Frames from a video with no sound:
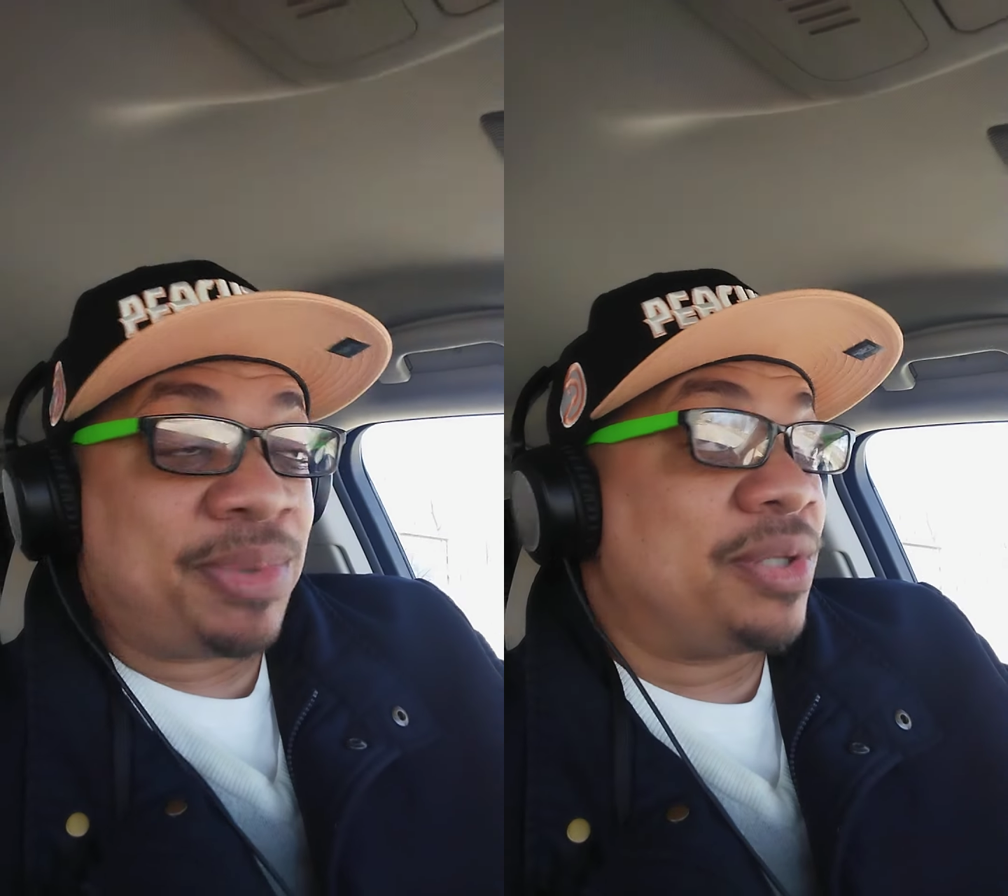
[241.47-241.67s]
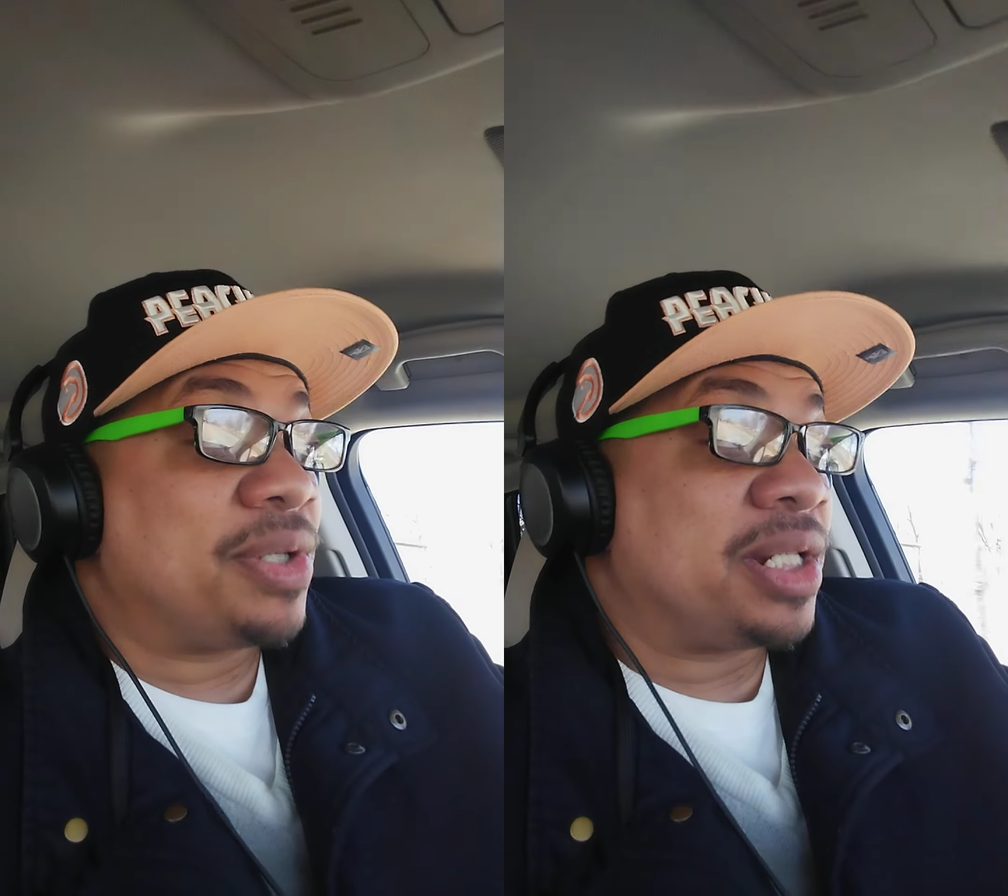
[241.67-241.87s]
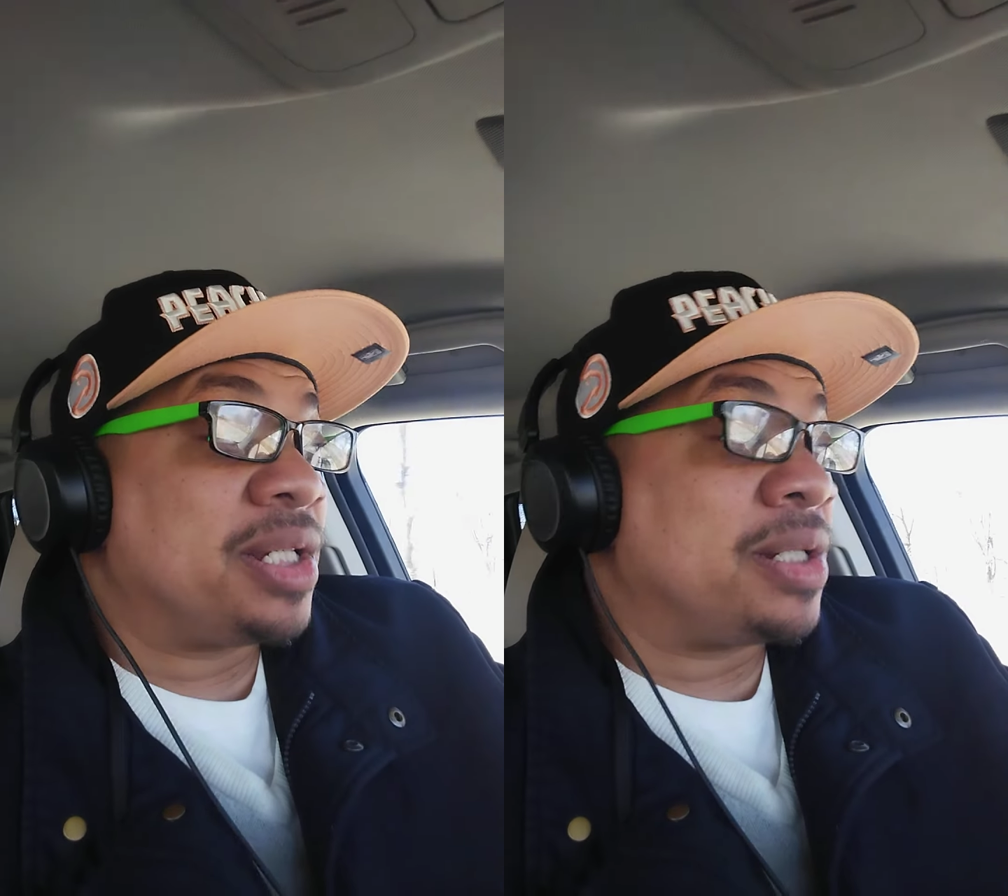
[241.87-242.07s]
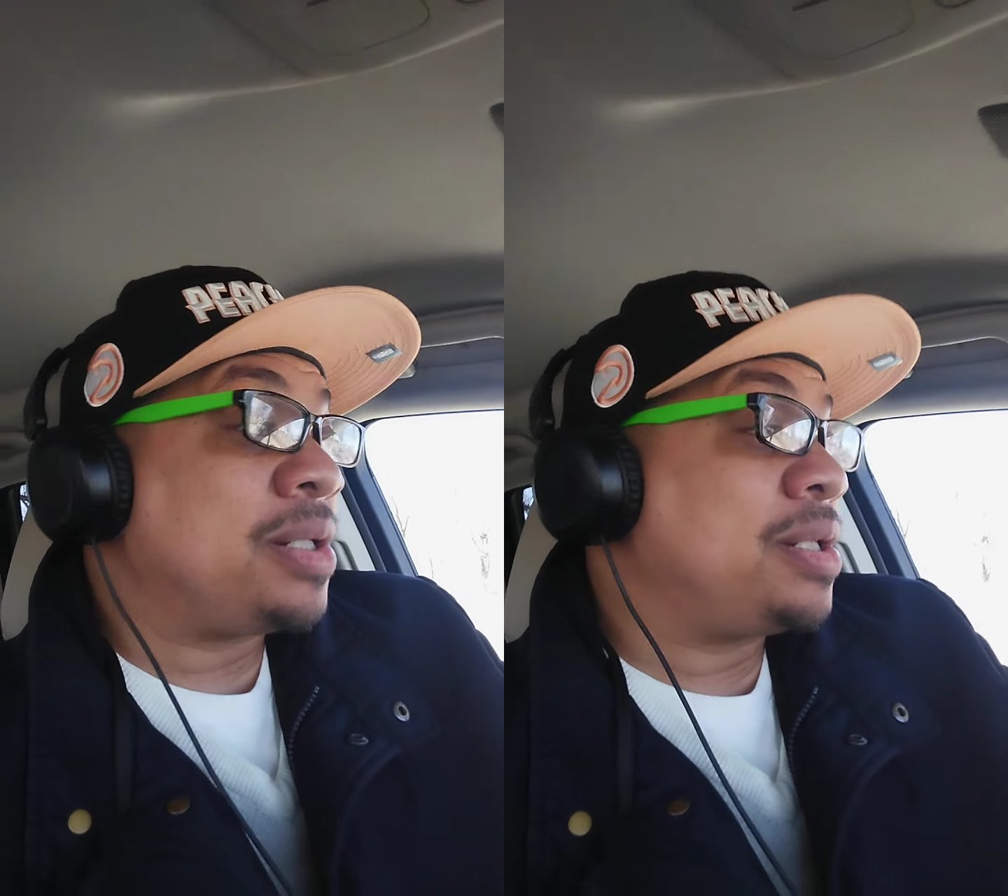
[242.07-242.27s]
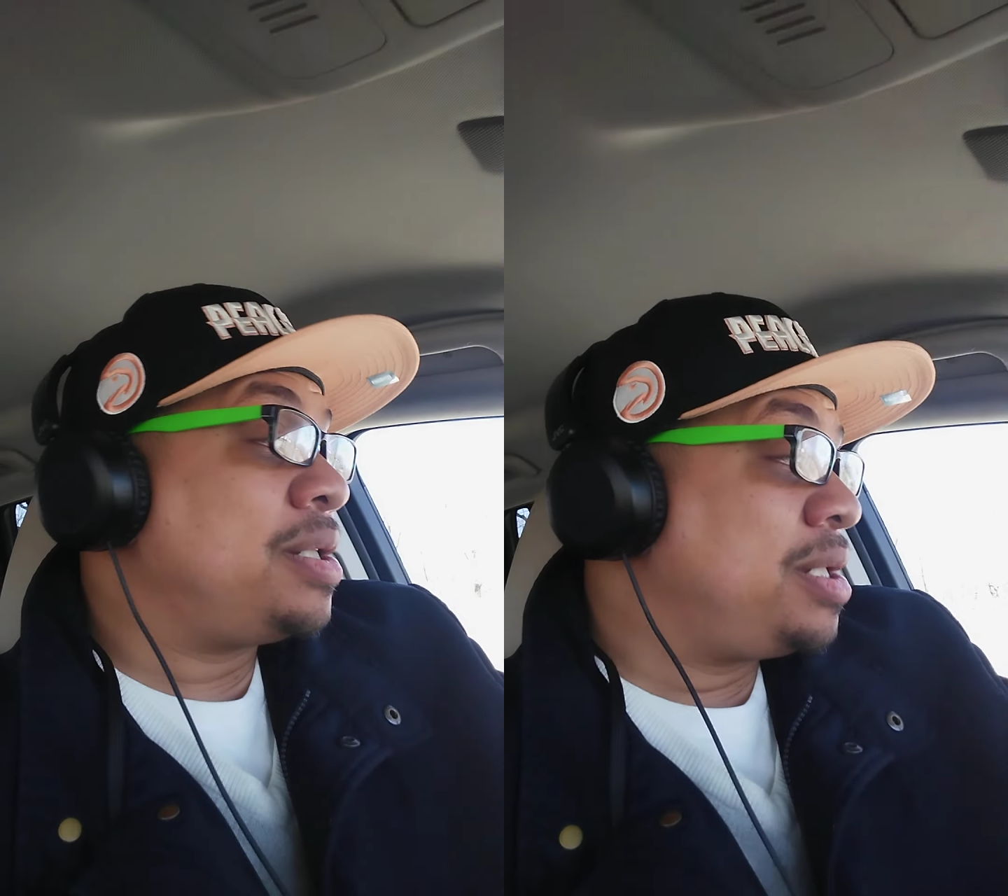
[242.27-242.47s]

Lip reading: billionaire,